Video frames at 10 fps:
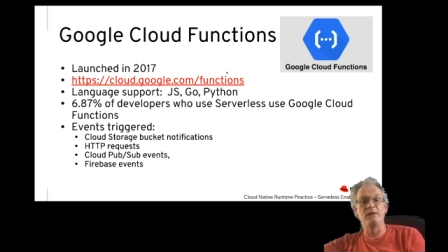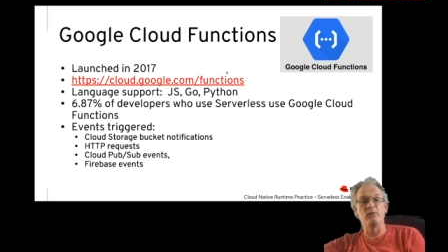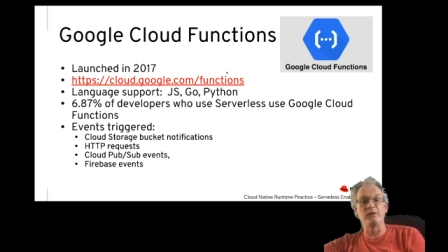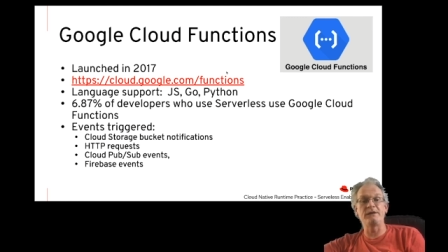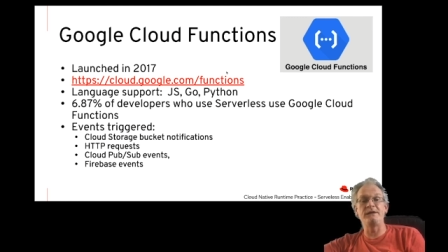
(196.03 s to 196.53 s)

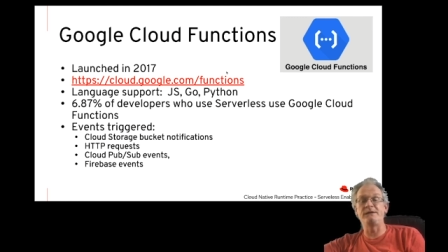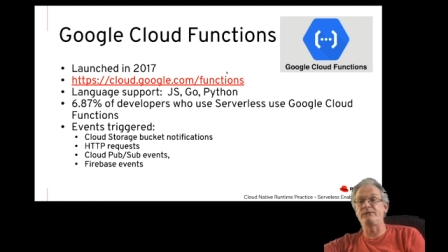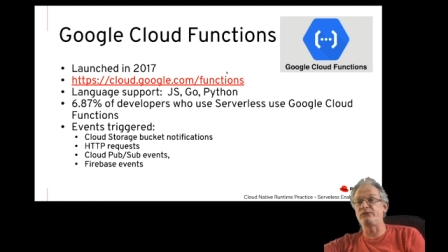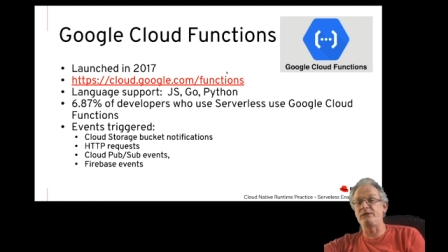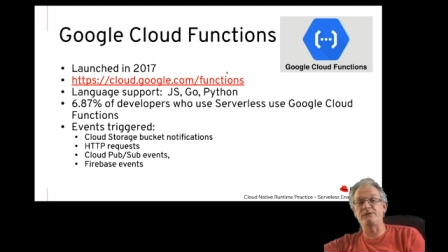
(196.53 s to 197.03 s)
One key
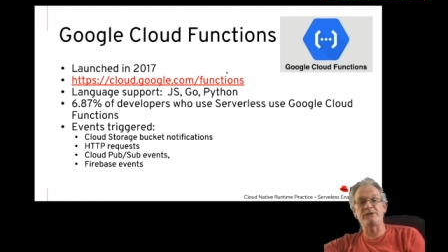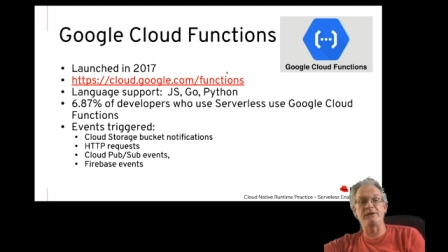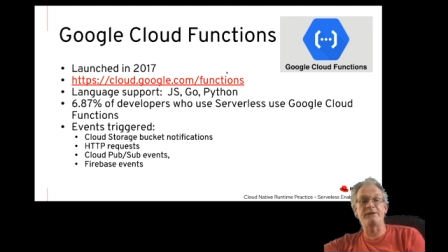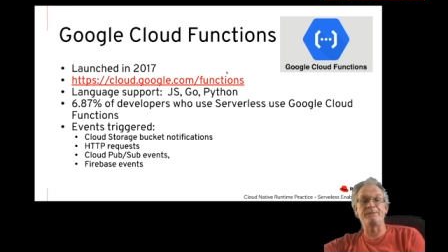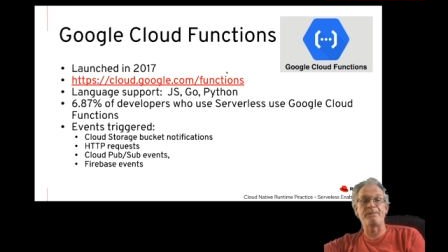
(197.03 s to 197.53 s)

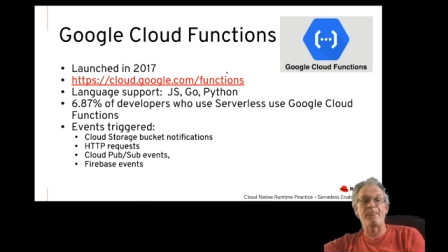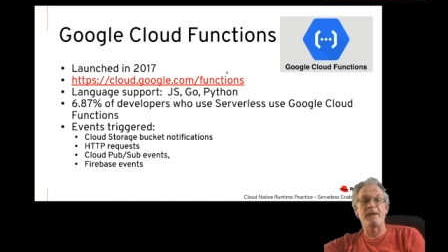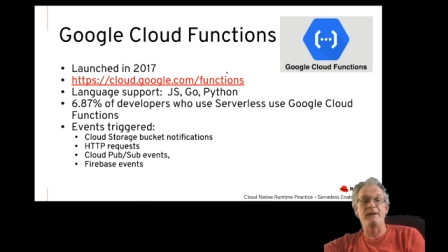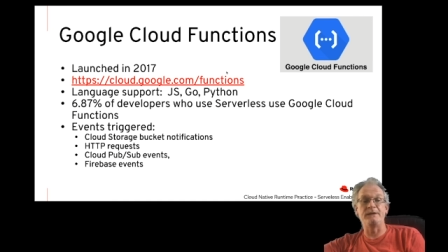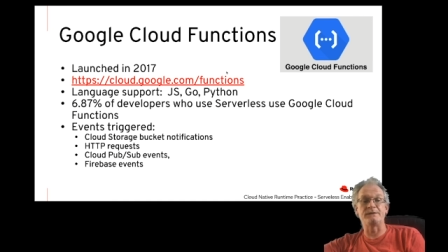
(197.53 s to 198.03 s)
differentiator
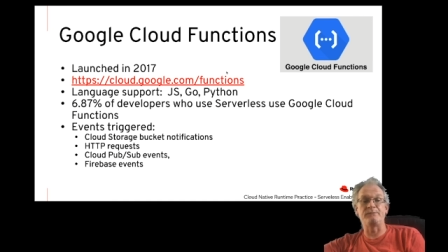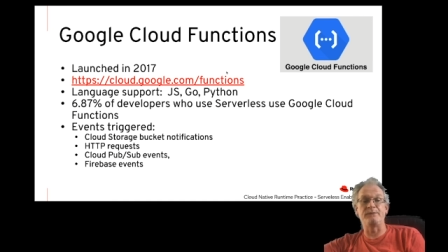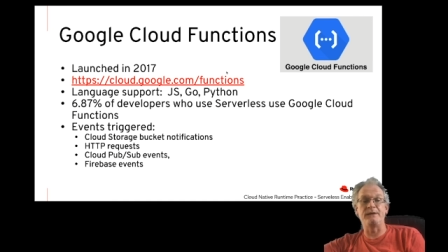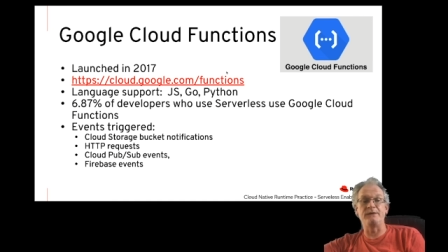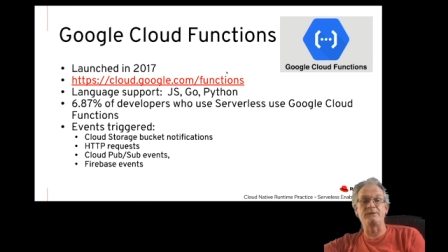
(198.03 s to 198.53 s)
is
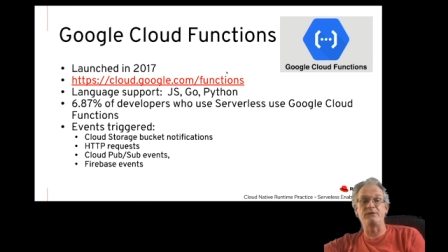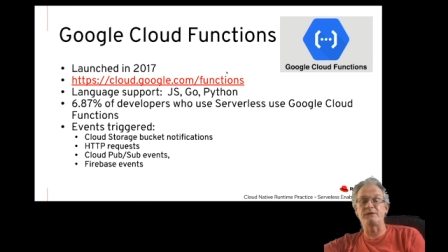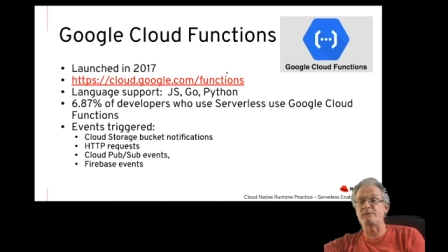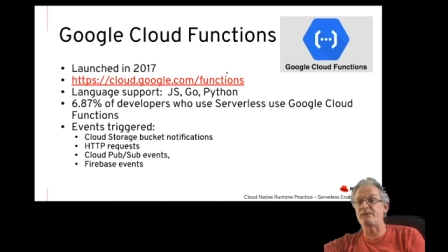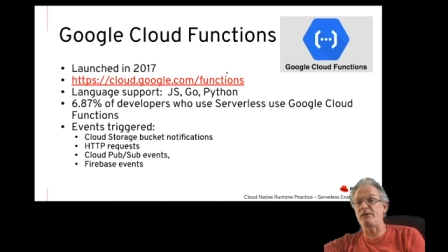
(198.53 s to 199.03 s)
the
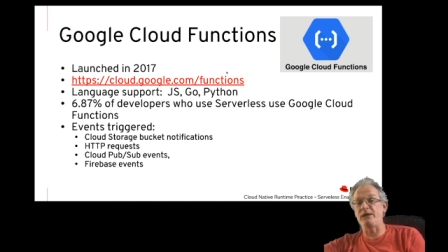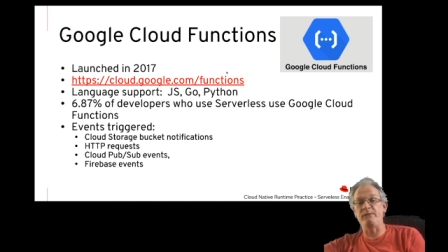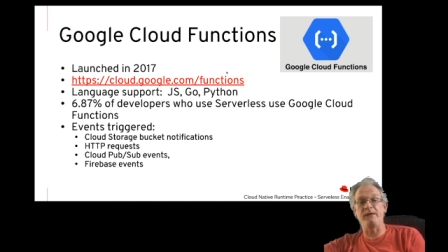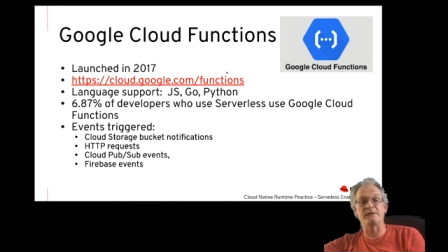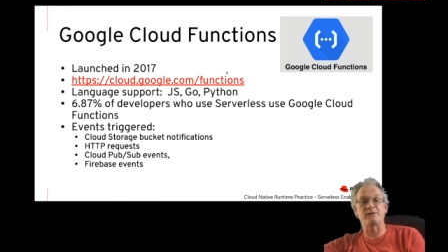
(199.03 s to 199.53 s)
integration with
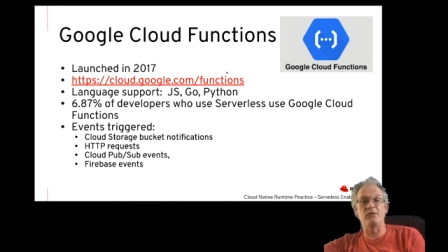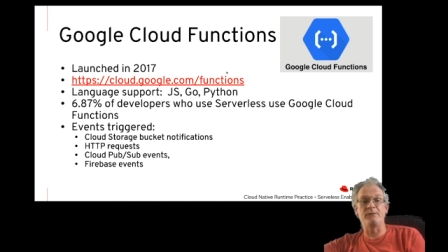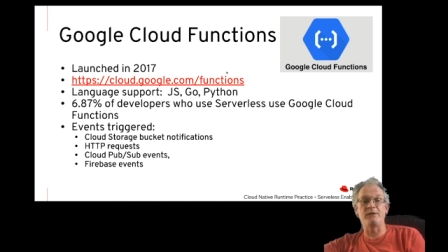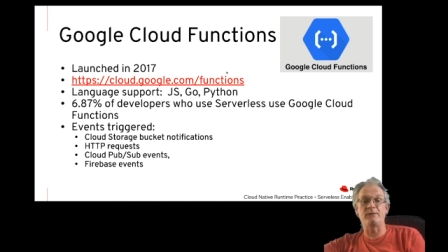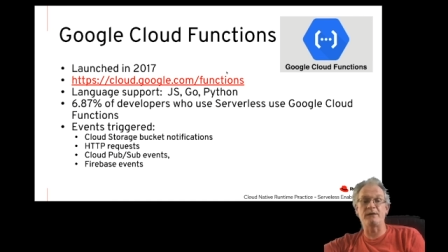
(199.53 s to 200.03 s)
Firebase,
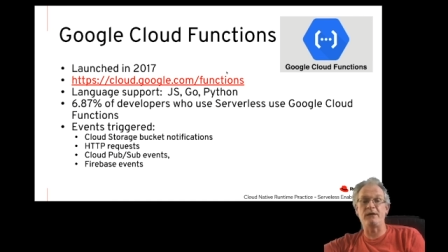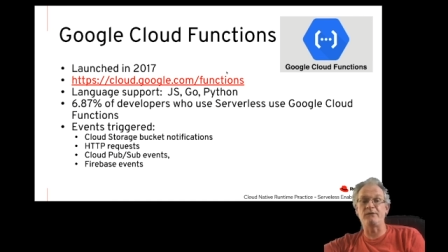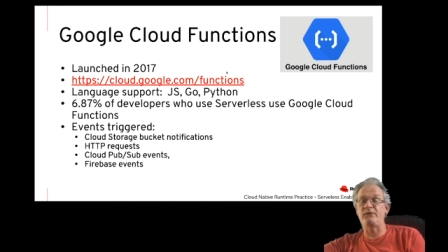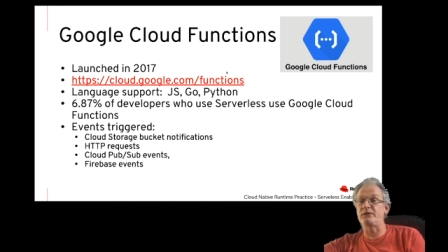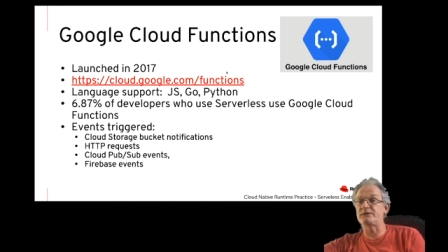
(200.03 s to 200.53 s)
opening up Cloud
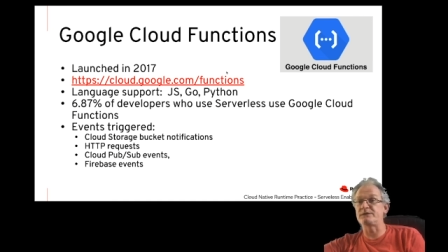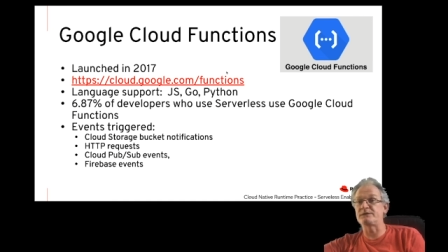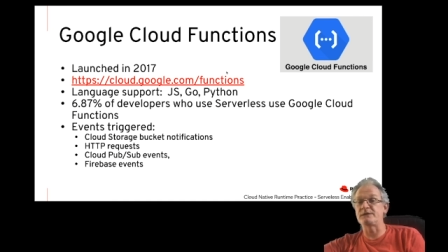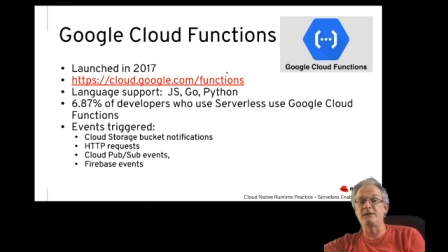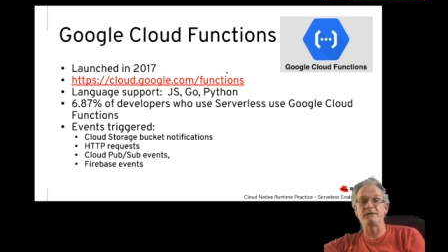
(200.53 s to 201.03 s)

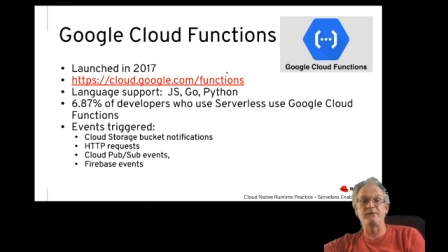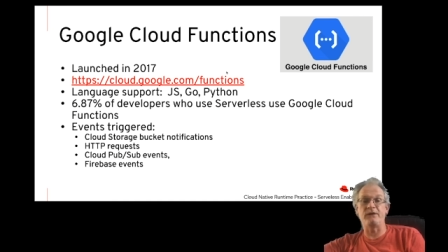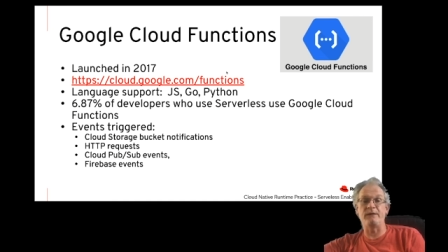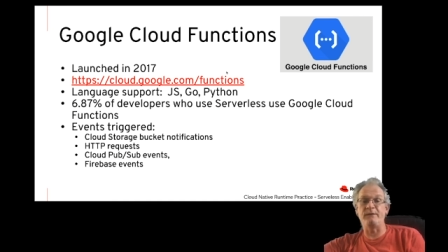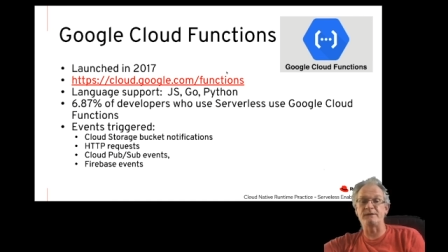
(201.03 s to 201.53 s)
Functions to
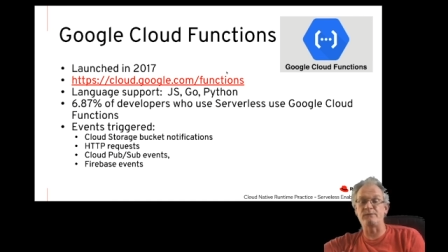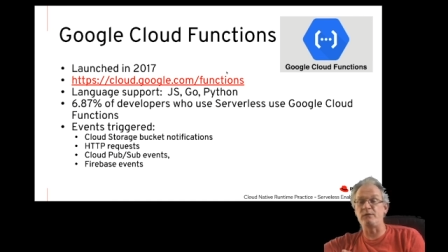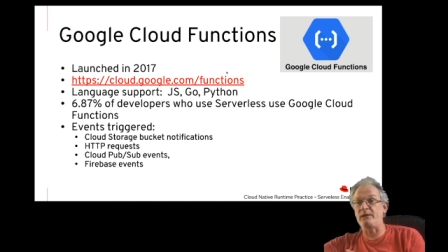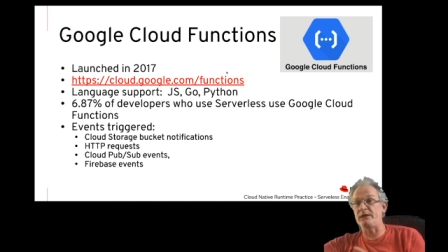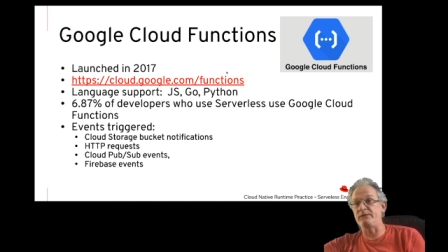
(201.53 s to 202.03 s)
Firebase
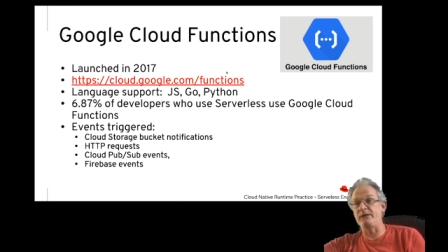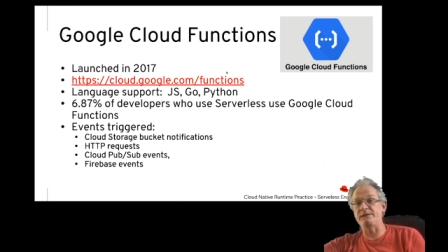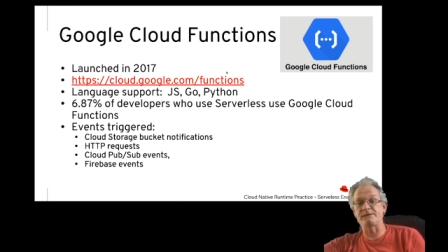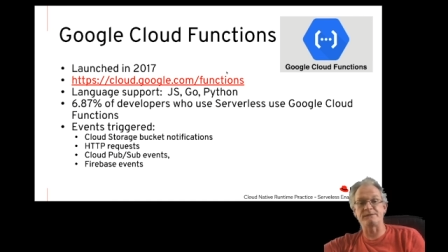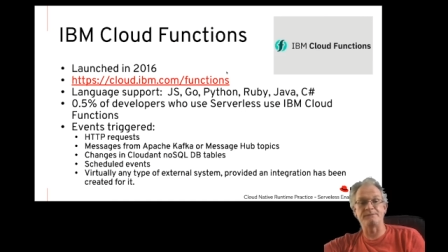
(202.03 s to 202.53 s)
mobile events.